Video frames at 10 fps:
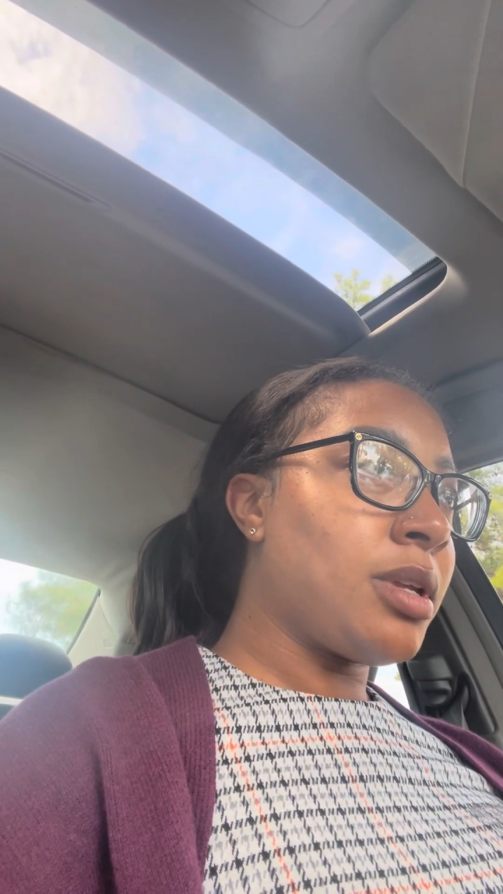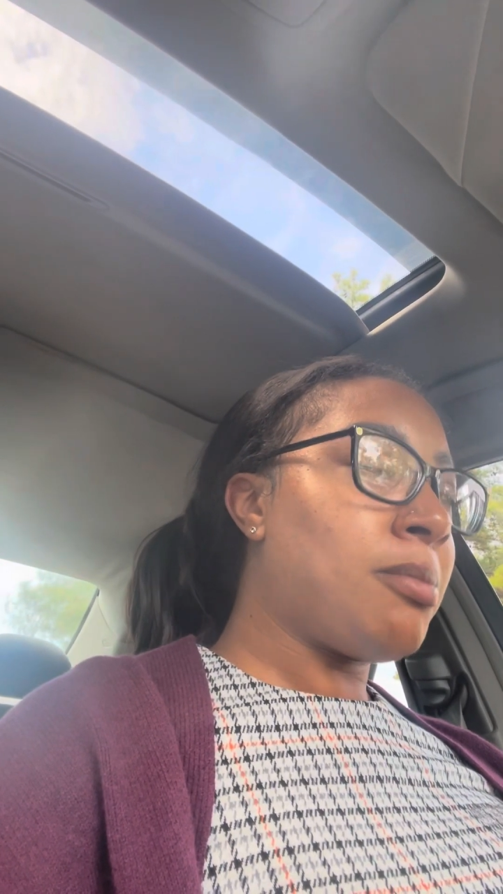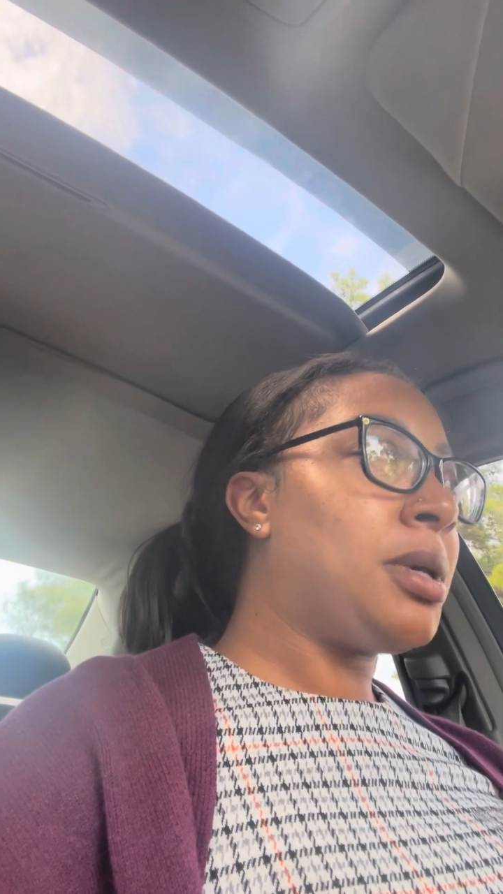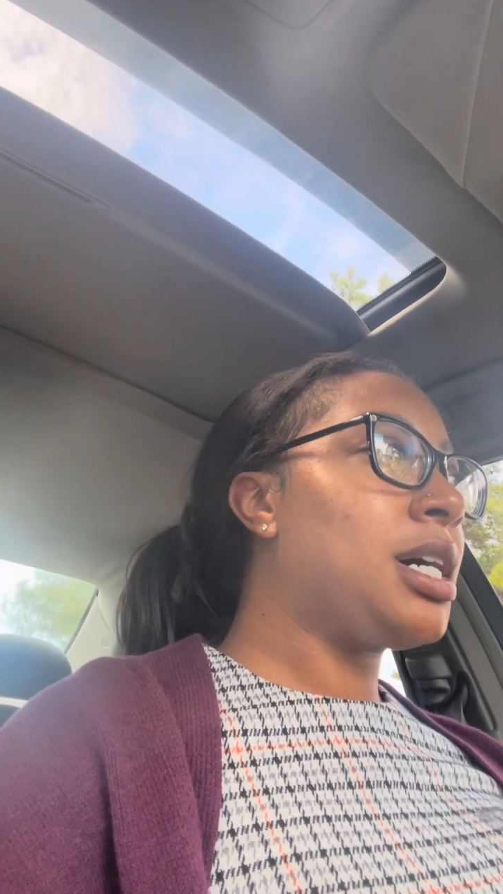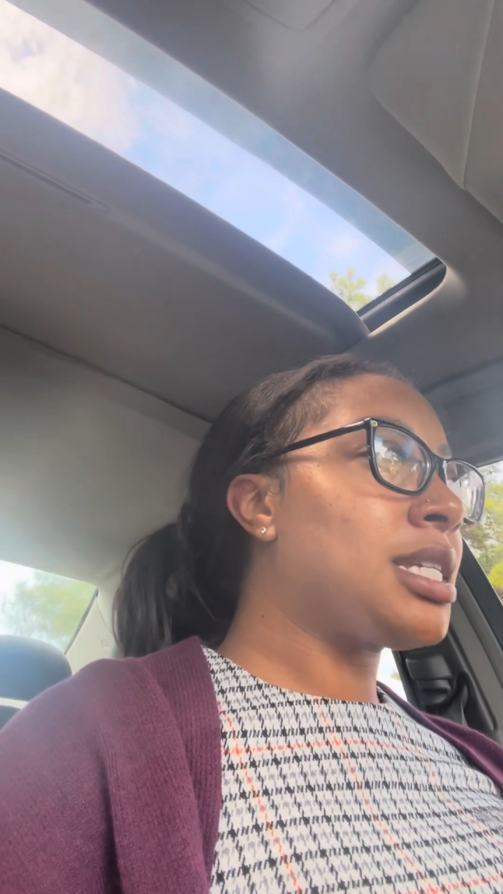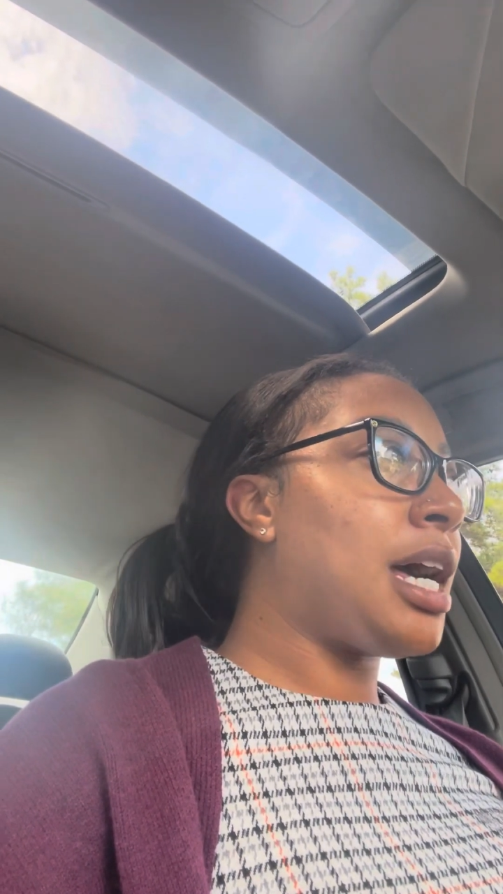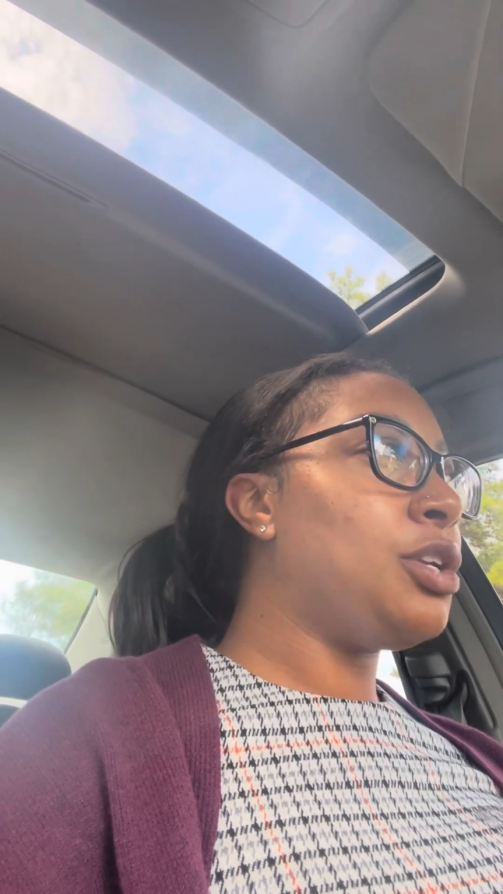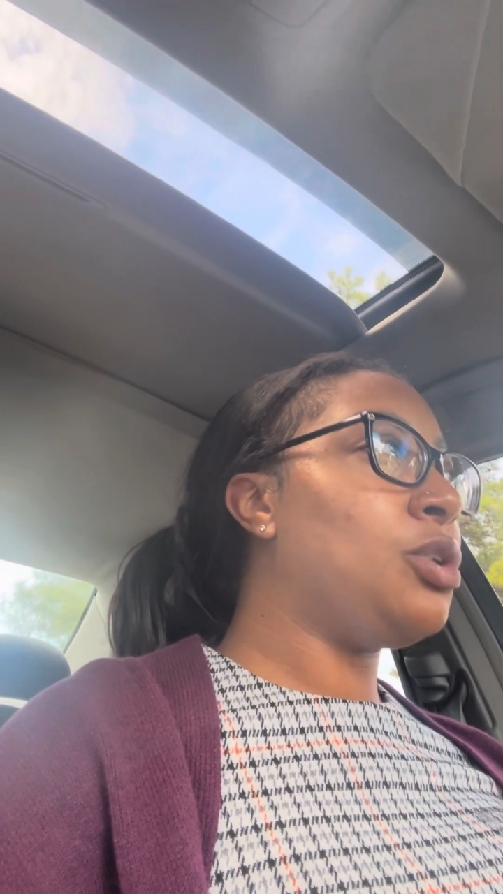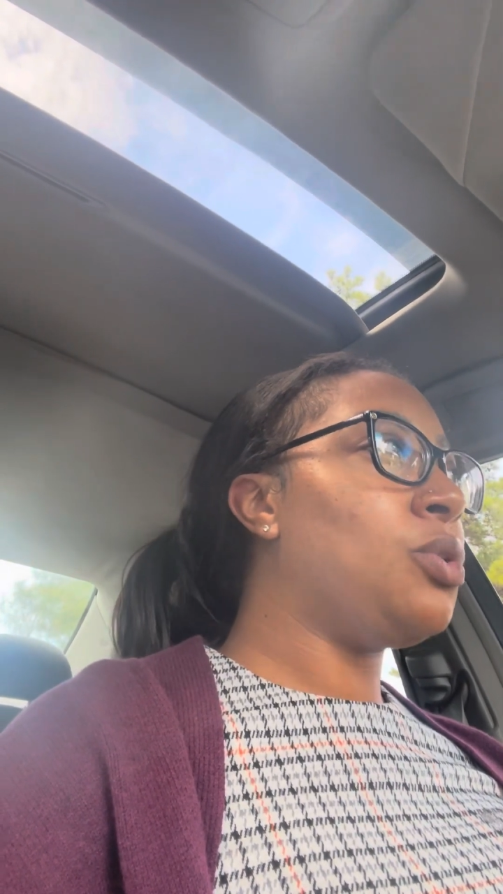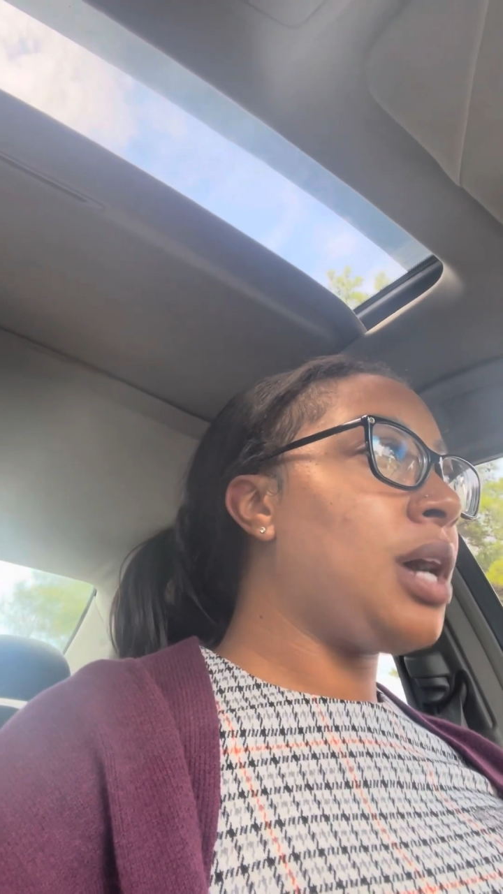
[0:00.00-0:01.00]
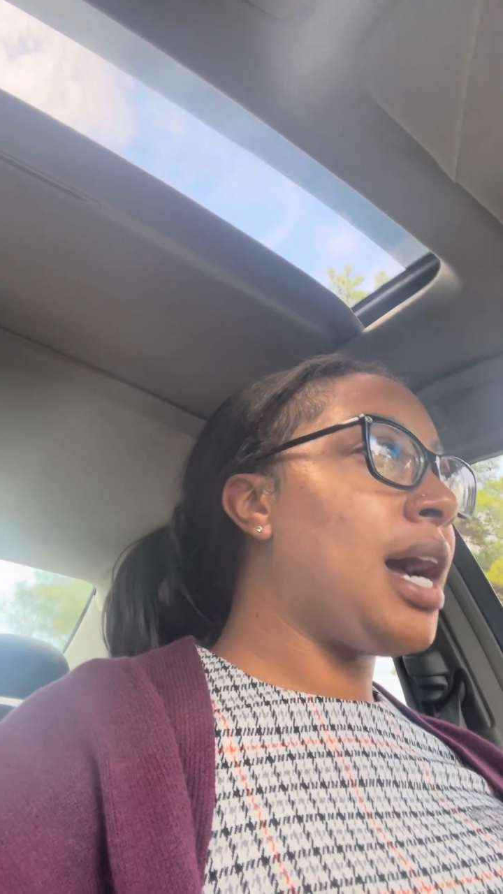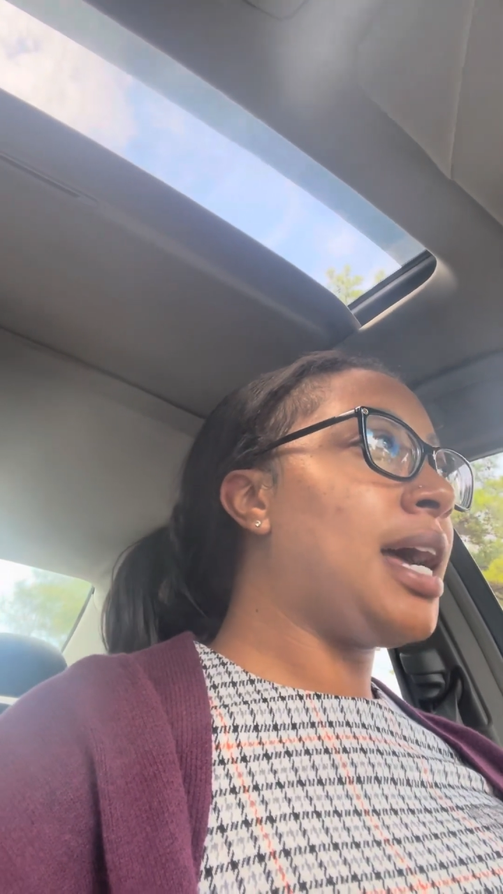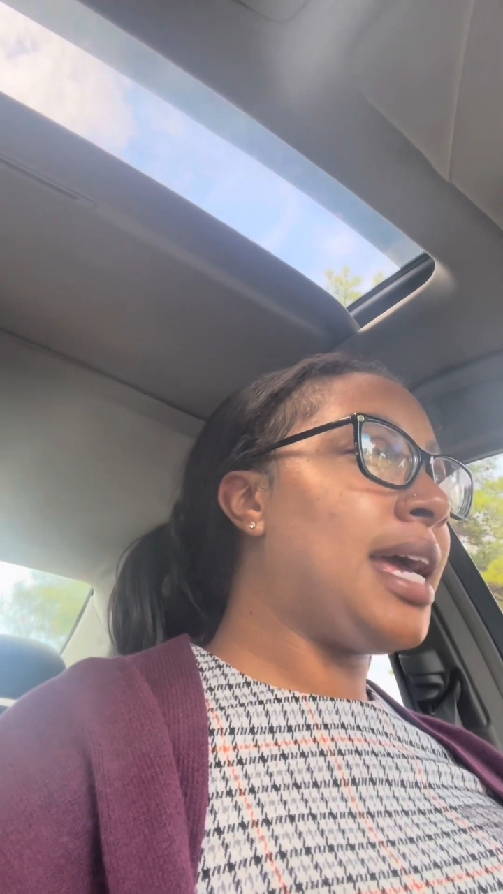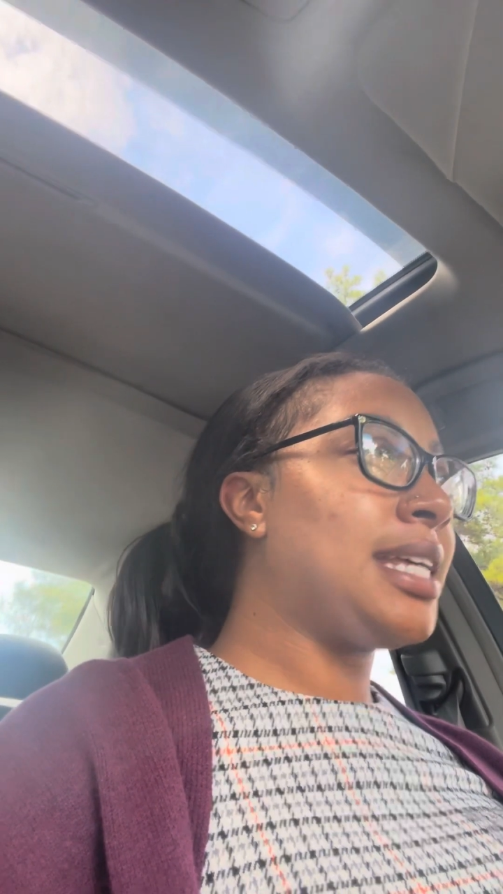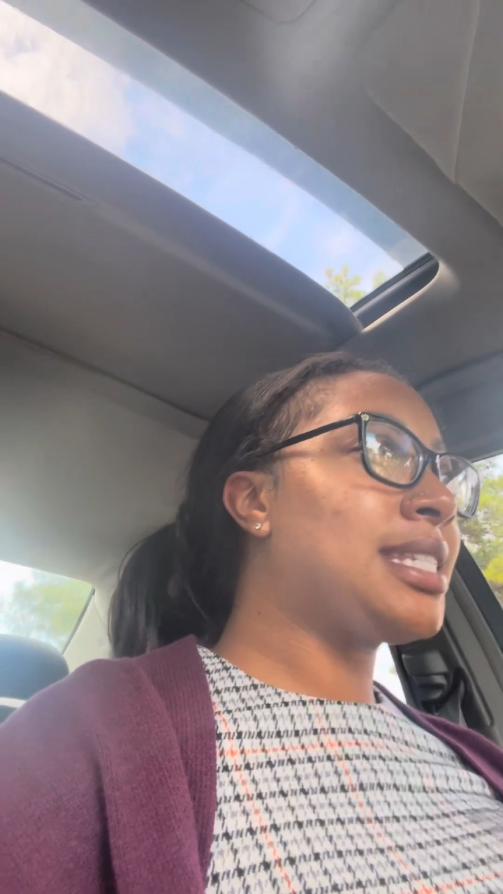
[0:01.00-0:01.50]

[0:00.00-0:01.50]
because I knew God had